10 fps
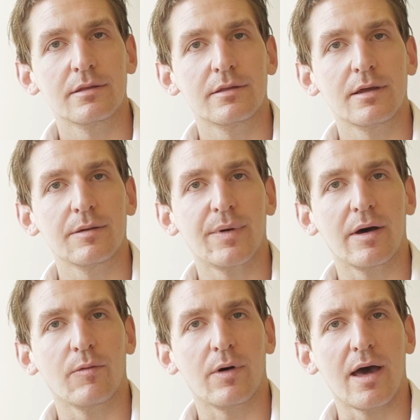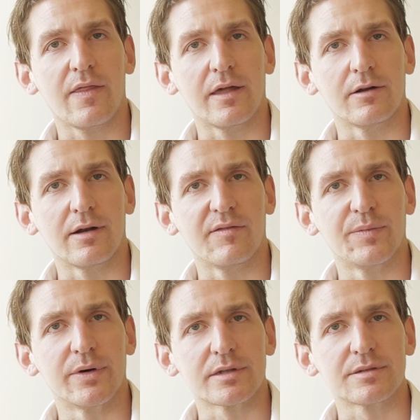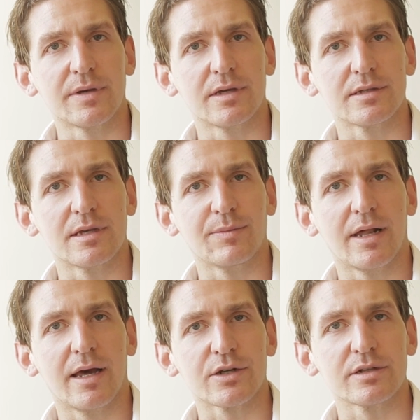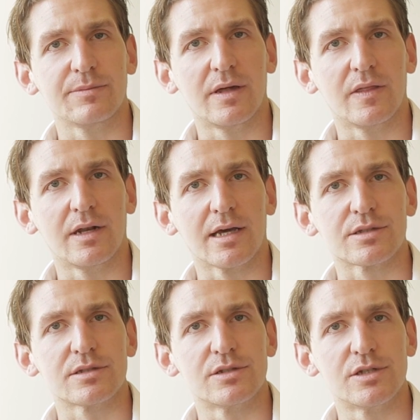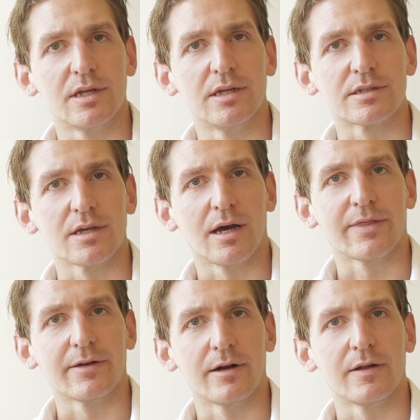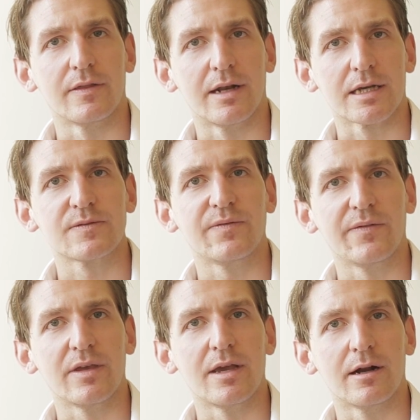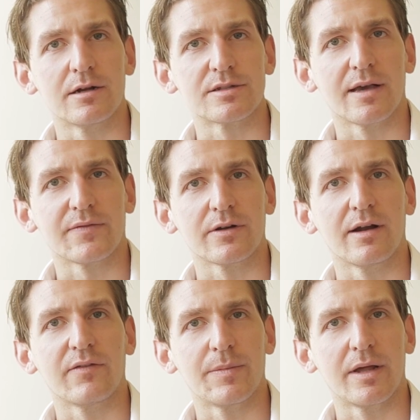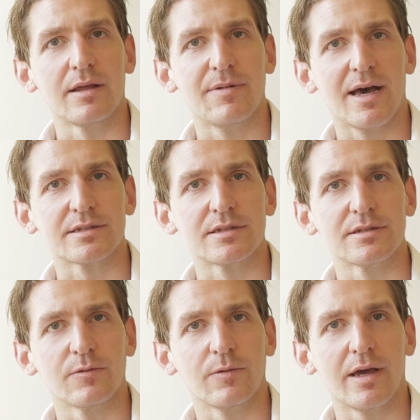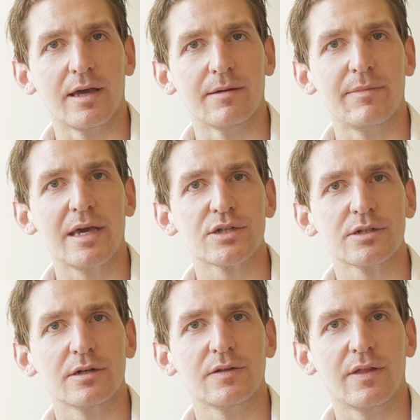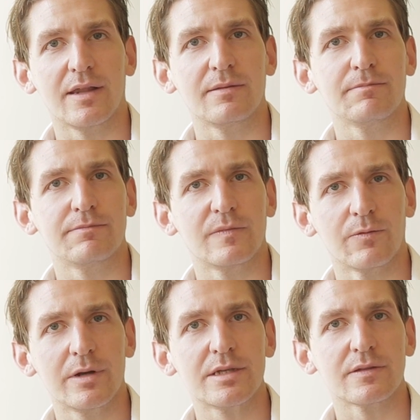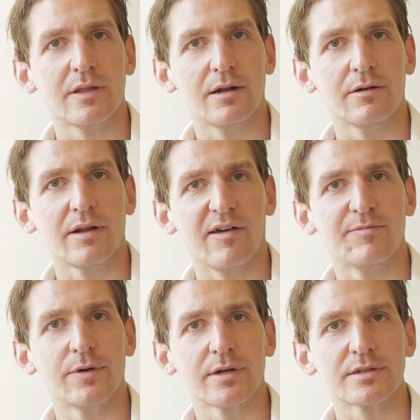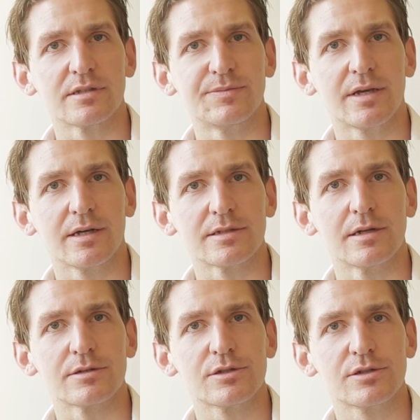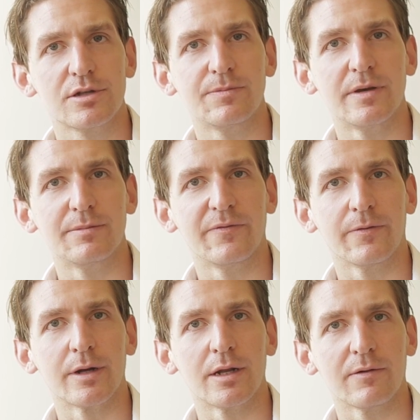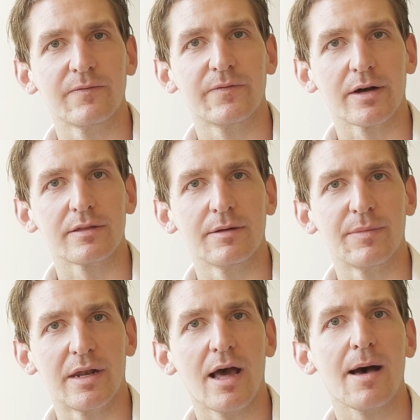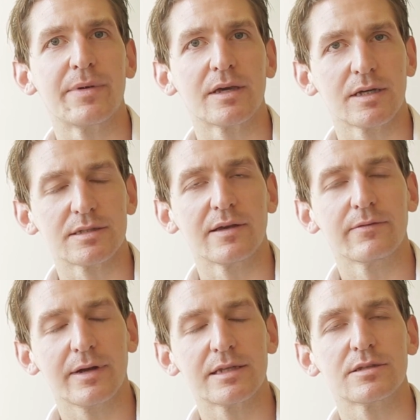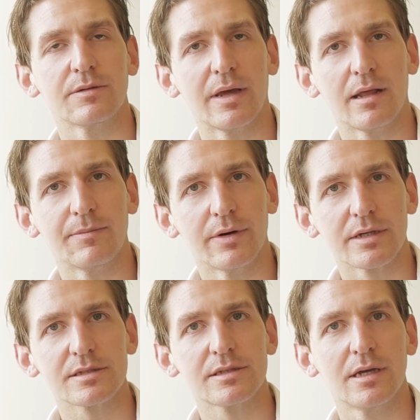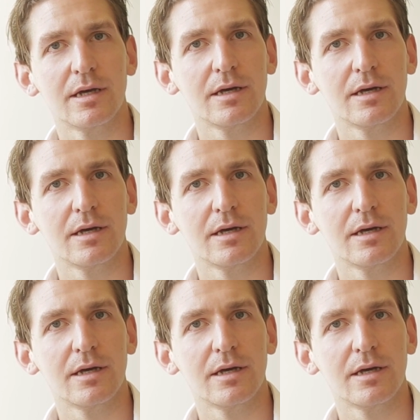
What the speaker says: think about why they don't have books, because they might actually be the next genius author in the next 50 years after everybody passes away. And make sure that the reason they don't have books is because they're stupid before you don't fuck them, and not because they've read so many books